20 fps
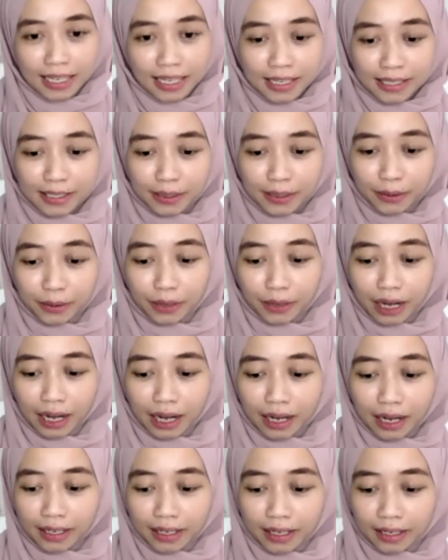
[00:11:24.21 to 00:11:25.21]
So
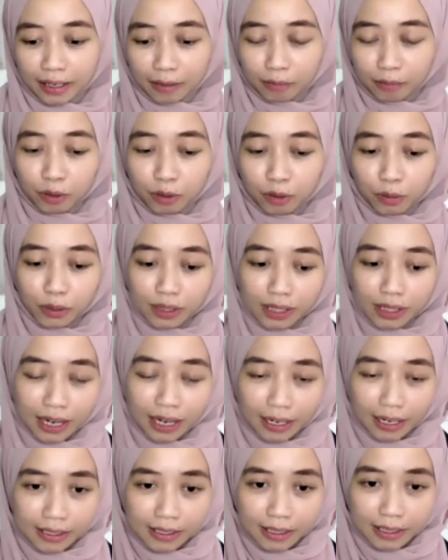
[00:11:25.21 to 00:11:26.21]
I can promote their
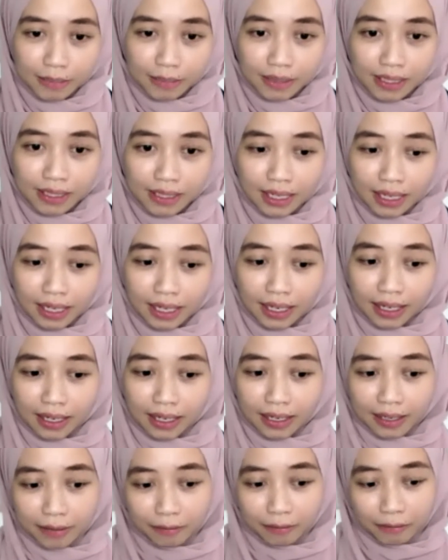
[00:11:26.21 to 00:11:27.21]
items,
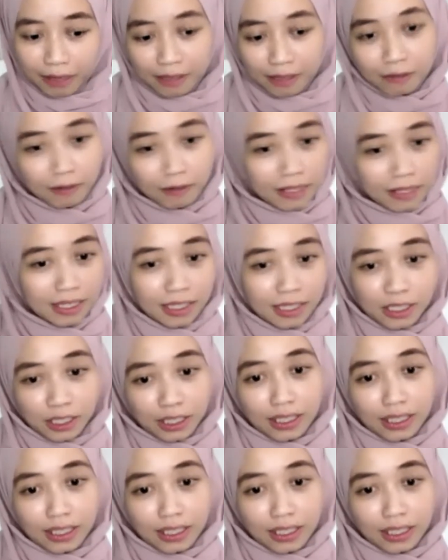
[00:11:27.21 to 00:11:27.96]
and vice versa.